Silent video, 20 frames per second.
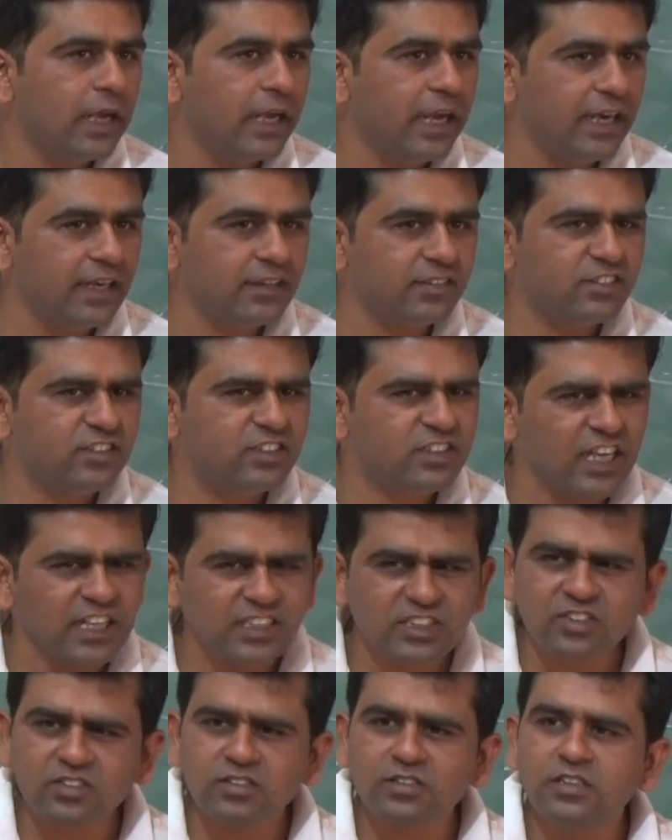It is
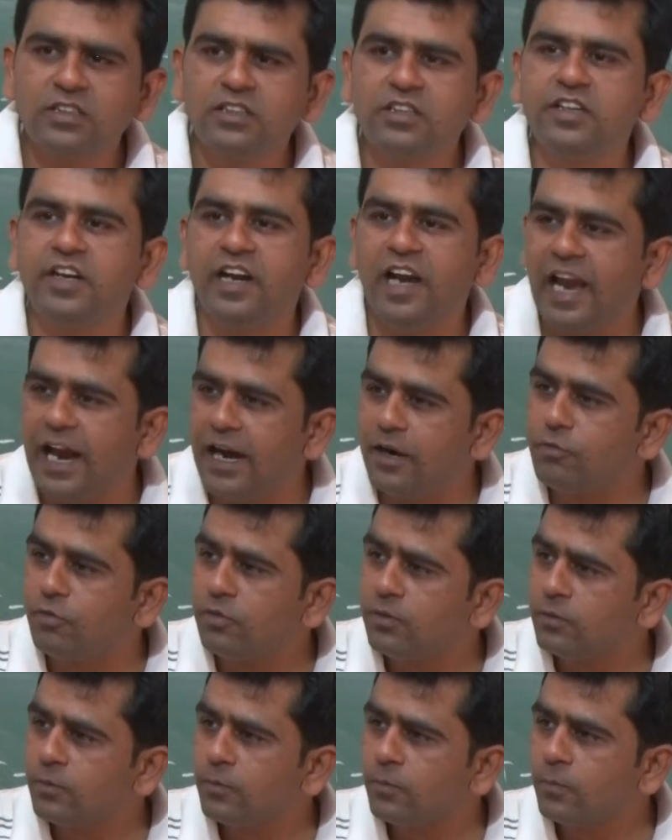just delayed
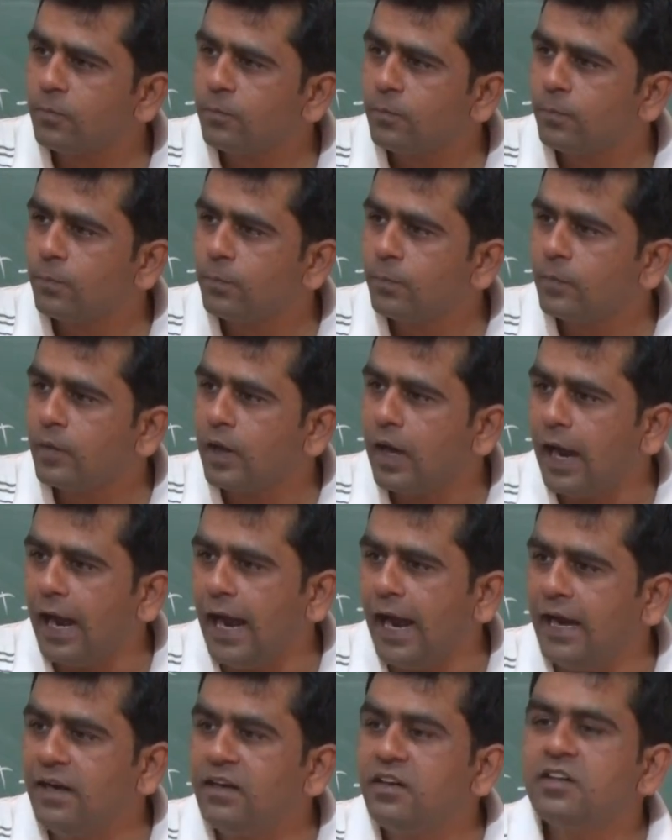
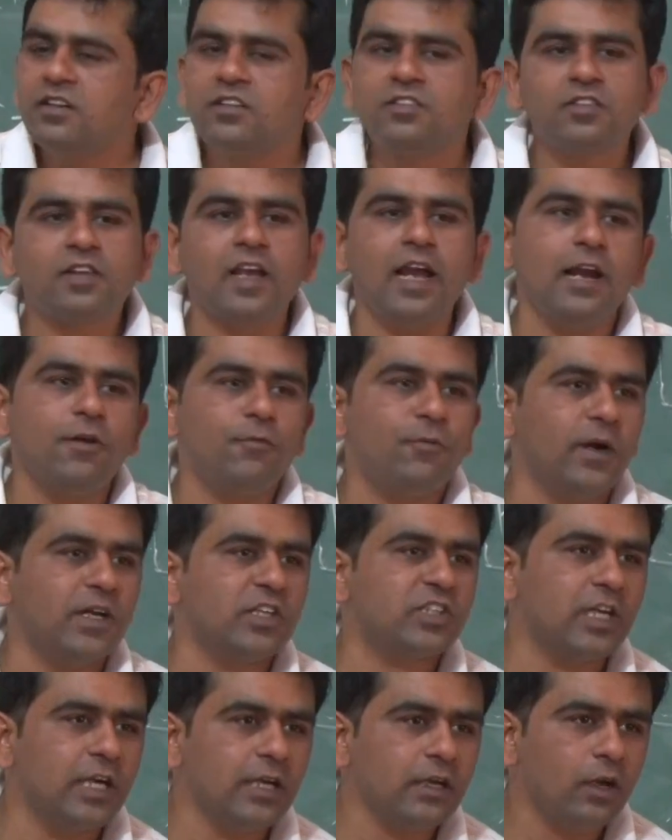and scale
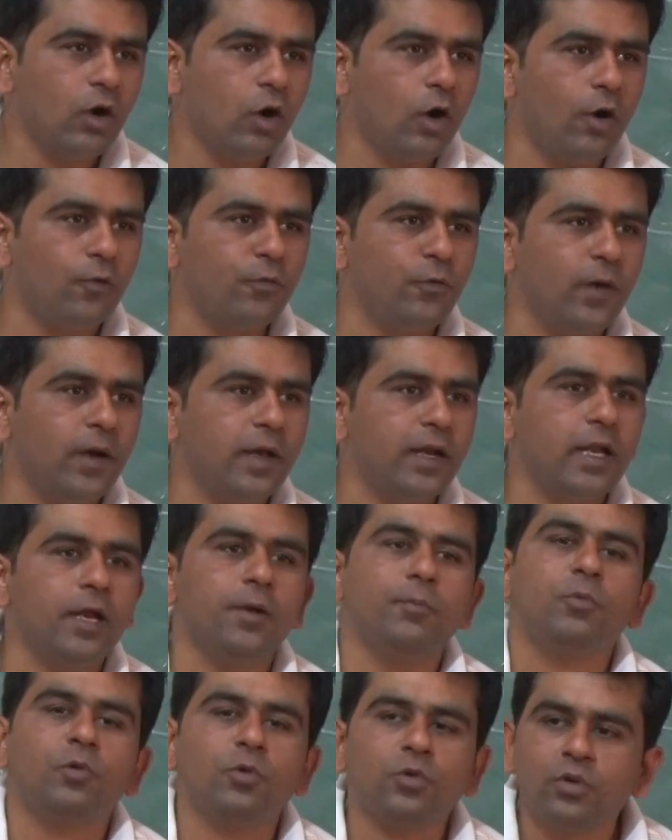function of your
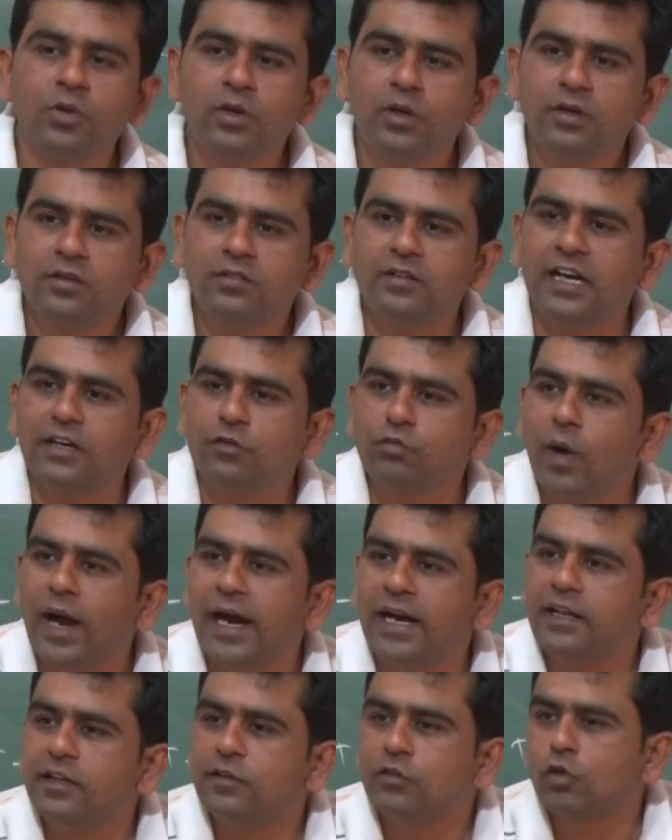input. That's why
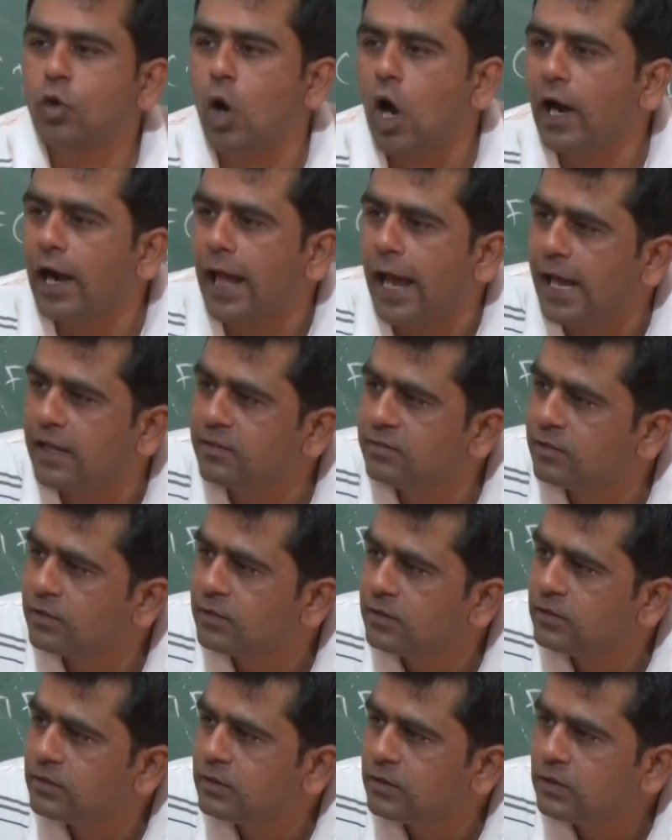it is called as
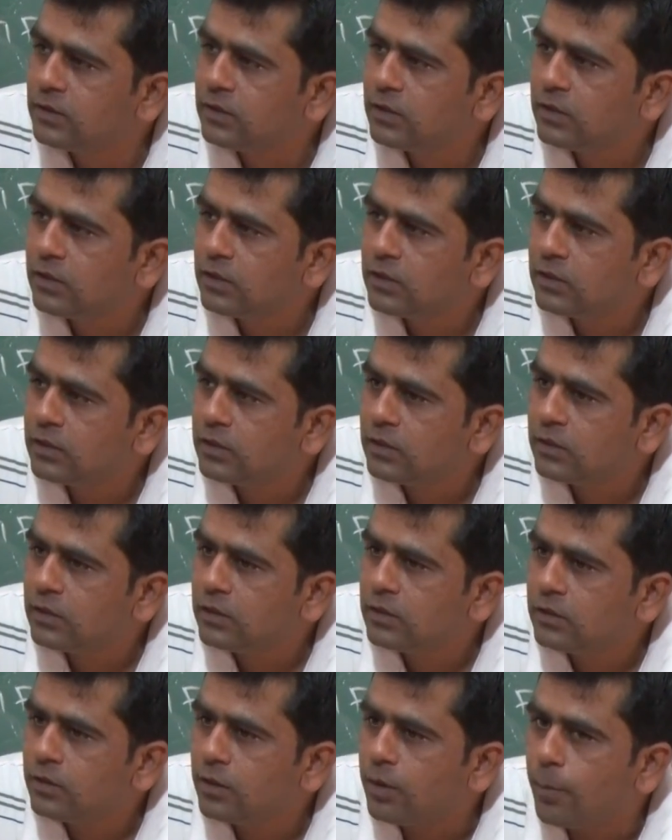
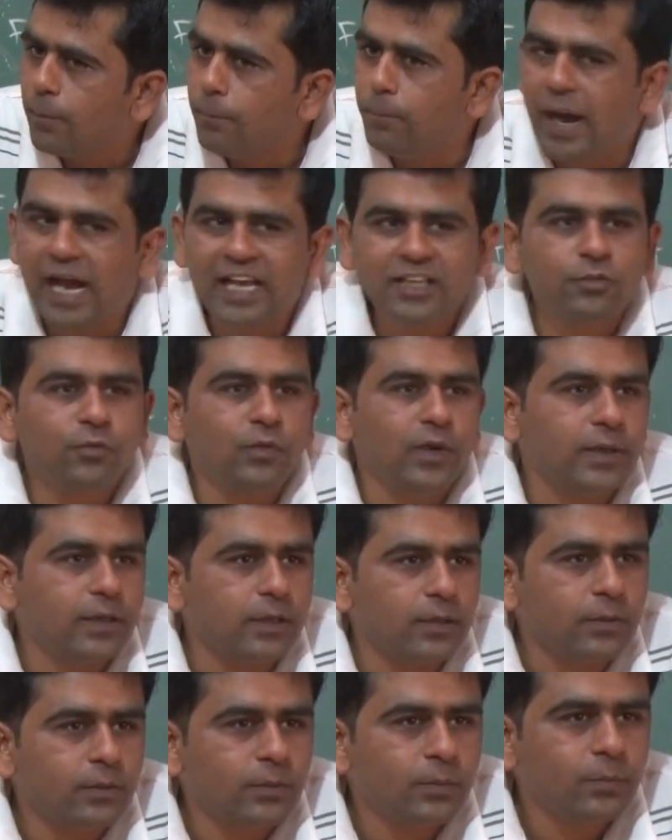match
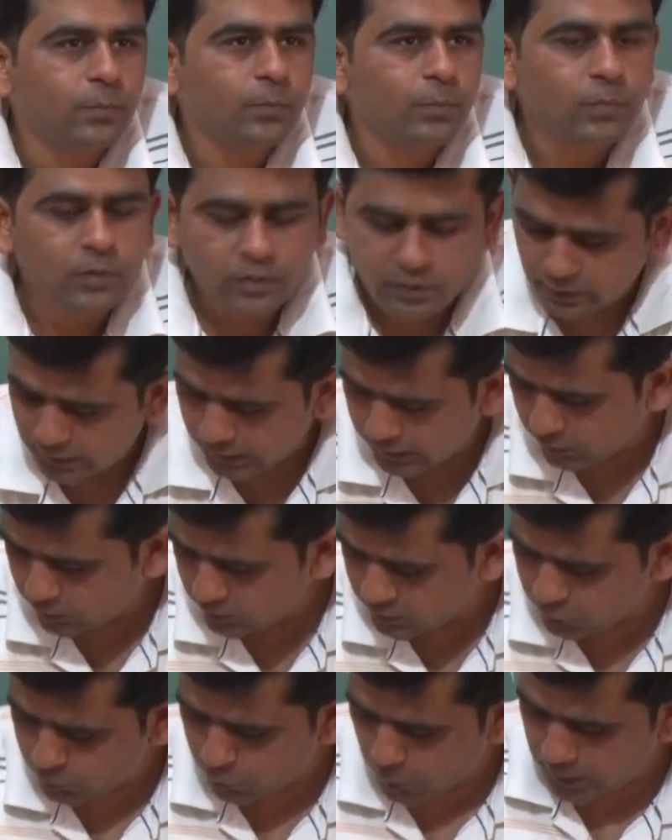filter. Write down
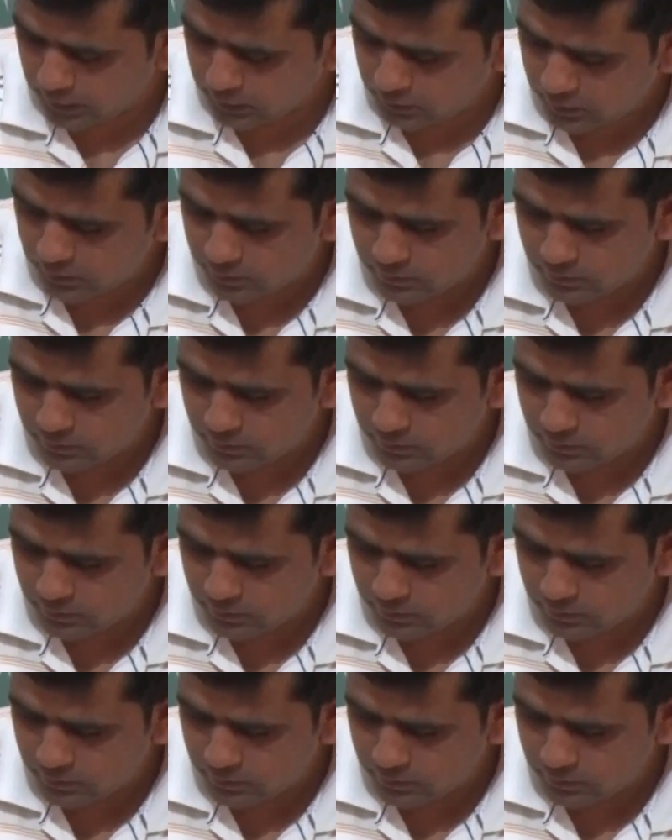this point.